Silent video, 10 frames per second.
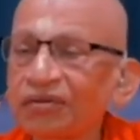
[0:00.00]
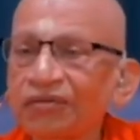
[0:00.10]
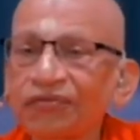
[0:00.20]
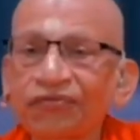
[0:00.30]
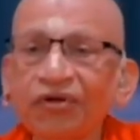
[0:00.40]

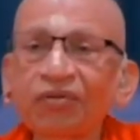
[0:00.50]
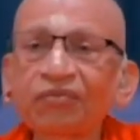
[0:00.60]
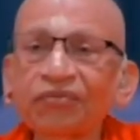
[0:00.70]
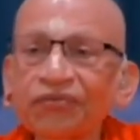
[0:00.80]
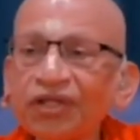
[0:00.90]

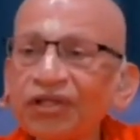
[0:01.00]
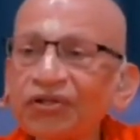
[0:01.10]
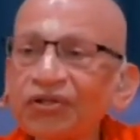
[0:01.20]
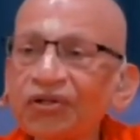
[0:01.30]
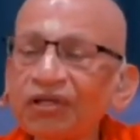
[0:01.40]
from things,
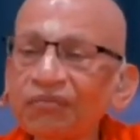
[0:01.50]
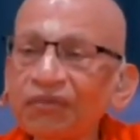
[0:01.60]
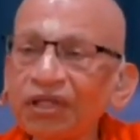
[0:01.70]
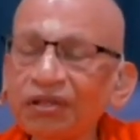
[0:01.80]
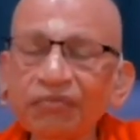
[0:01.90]
and
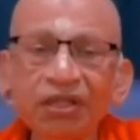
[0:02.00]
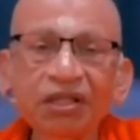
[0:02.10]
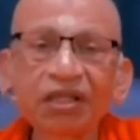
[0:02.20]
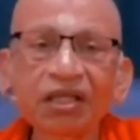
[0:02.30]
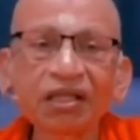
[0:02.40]
being, but
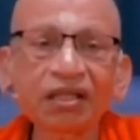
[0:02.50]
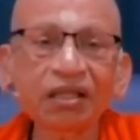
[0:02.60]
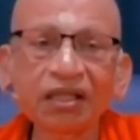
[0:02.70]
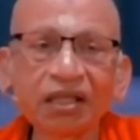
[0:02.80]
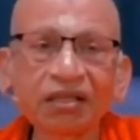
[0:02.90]
then I
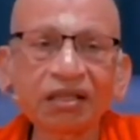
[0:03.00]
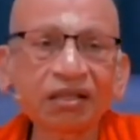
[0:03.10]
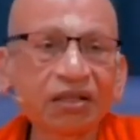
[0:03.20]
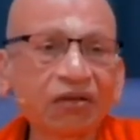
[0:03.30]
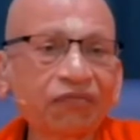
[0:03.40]
realize that
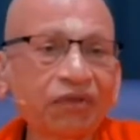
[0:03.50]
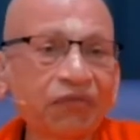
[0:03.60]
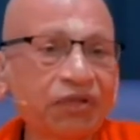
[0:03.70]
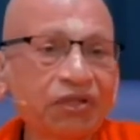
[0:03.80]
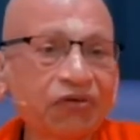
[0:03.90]
none of them
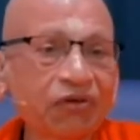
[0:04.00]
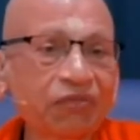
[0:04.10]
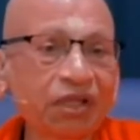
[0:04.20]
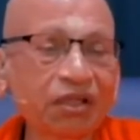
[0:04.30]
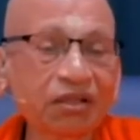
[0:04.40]
has given
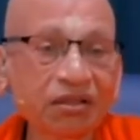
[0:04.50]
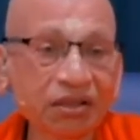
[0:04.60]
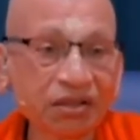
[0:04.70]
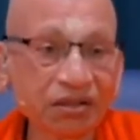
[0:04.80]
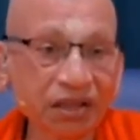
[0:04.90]
me any
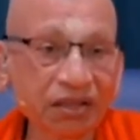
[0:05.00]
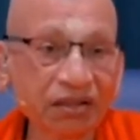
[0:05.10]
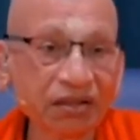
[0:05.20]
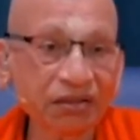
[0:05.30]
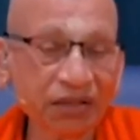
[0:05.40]

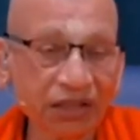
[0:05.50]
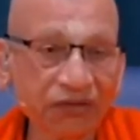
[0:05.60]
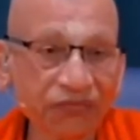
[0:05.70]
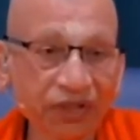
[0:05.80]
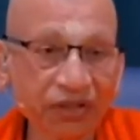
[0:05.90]
sustained
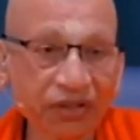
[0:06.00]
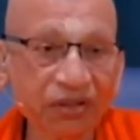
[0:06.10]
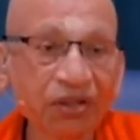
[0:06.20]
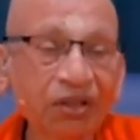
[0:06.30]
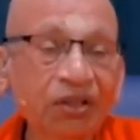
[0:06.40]

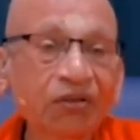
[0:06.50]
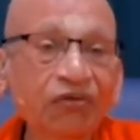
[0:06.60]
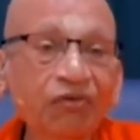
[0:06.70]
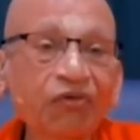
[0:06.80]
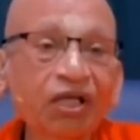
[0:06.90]
satisfaction.
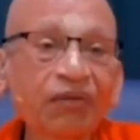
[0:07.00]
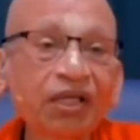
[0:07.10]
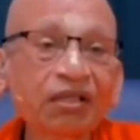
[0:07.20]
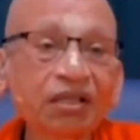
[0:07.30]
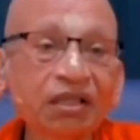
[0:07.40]
Well, what am
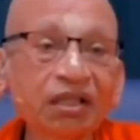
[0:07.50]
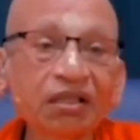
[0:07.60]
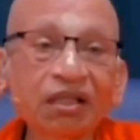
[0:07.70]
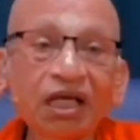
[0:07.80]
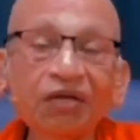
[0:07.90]
I
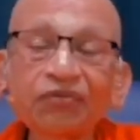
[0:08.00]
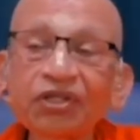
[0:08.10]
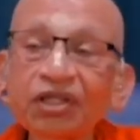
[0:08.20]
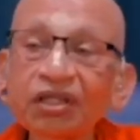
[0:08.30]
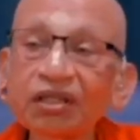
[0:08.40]
seeking? I am
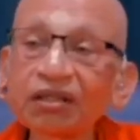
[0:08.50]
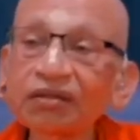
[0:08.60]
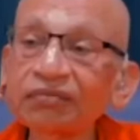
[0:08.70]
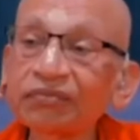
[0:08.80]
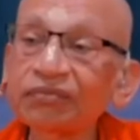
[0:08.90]

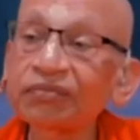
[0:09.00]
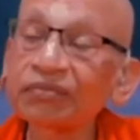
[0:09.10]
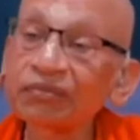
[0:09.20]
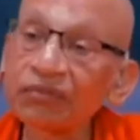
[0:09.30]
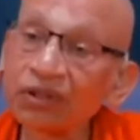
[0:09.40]
seeking
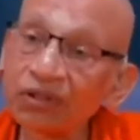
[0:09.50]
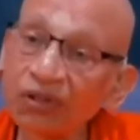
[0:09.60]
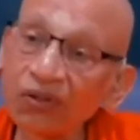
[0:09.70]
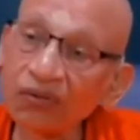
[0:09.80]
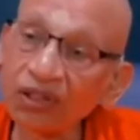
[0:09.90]

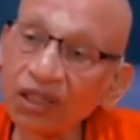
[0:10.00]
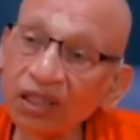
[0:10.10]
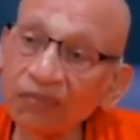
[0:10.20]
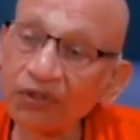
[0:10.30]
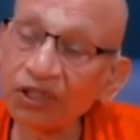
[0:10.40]
not only
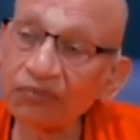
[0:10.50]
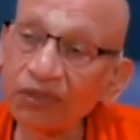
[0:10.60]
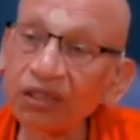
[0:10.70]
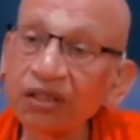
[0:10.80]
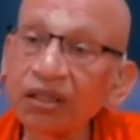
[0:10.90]
happiness,
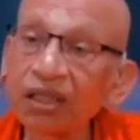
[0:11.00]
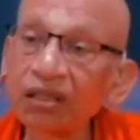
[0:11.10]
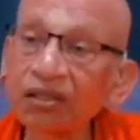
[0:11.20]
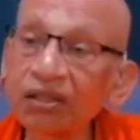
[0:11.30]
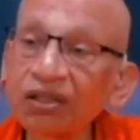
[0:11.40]
but
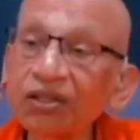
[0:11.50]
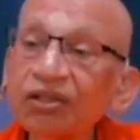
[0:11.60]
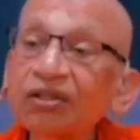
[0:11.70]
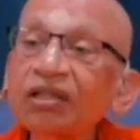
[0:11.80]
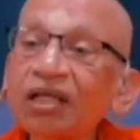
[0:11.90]

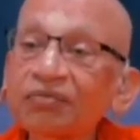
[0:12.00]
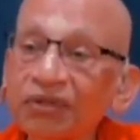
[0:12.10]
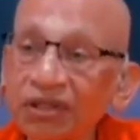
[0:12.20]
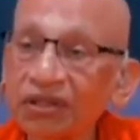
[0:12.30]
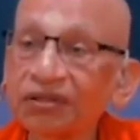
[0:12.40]
unconditional
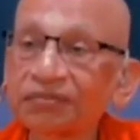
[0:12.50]
happiness.